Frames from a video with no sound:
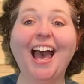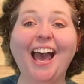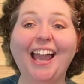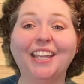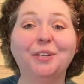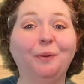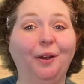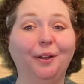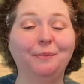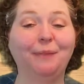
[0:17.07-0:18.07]
Hi and
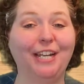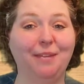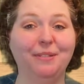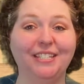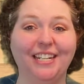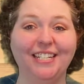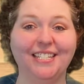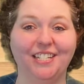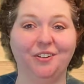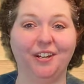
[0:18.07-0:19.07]
welcome. My name is Lydia
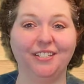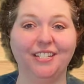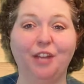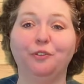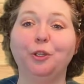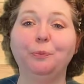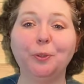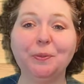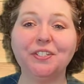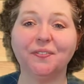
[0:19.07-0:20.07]
Segrist, and for the
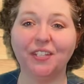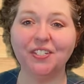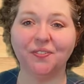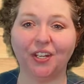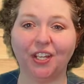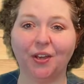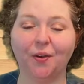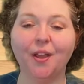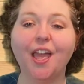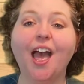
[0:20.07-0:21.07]
purpose of this
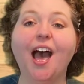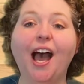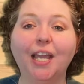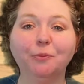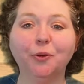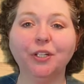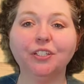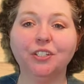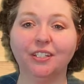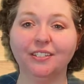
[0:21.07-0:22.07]
video, I'm going
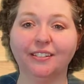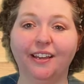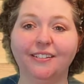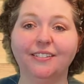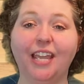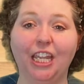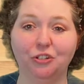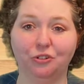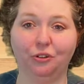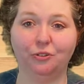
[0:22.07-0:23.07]
to discuss
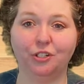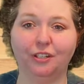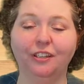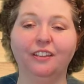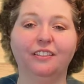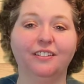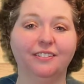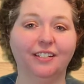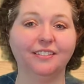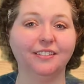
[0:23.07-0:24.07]
Andragogy, the
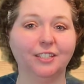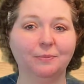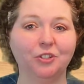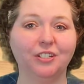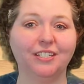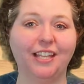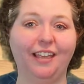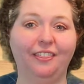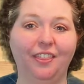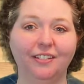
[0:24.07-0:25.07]
6 assumptions
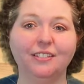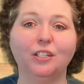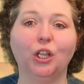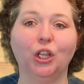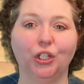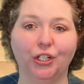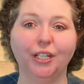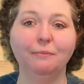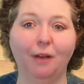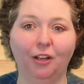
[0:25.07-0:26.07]
that this
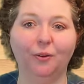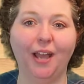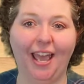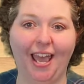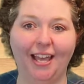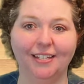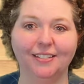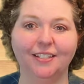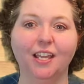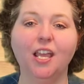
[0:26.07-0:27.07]
learning model
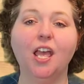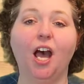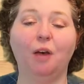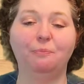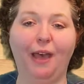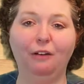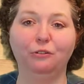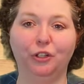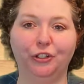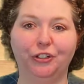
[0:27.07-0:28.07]
has about
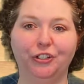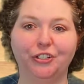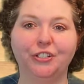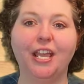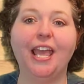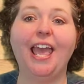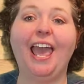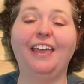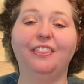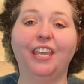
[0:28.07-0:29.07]
learners,
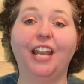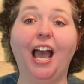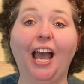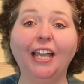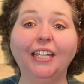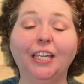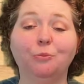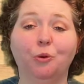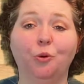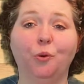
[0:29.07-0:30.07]
and then I
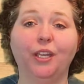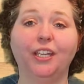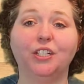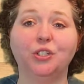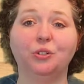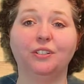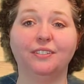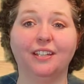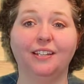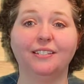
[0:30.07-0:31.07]
am going to
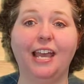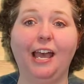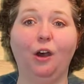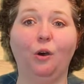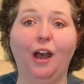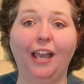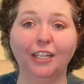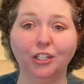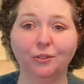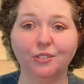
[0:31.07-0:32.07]
discuss how I
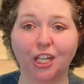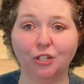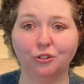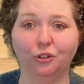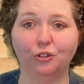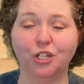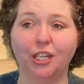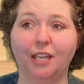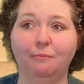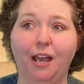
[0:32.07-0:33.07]
can use
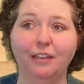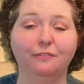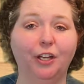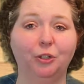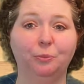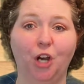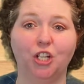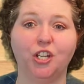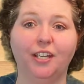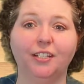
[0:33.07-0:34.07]
Andragogy in my final
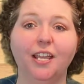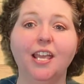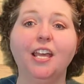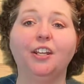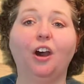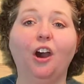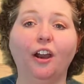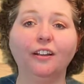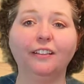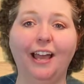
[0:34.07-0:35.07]
project. Now,
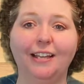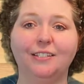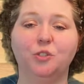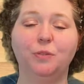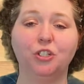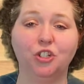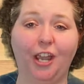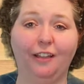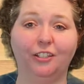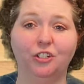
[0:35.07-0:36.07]
our class has been
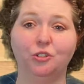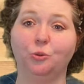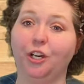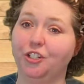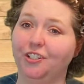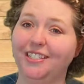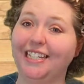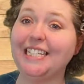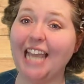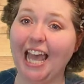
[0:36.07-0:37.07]
challenged, or I should
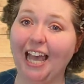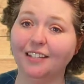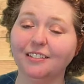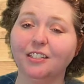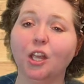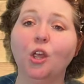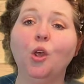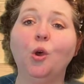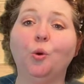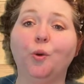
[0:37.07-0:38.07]
say tasked,
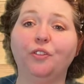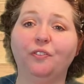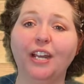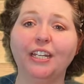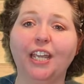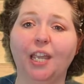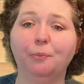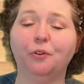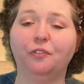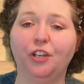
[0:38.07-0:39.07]
with finding a
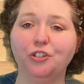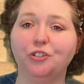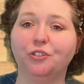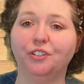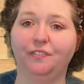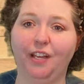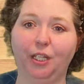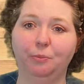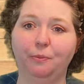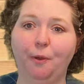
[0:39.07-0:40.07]
professional
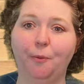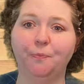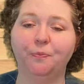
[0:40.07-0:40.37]
development.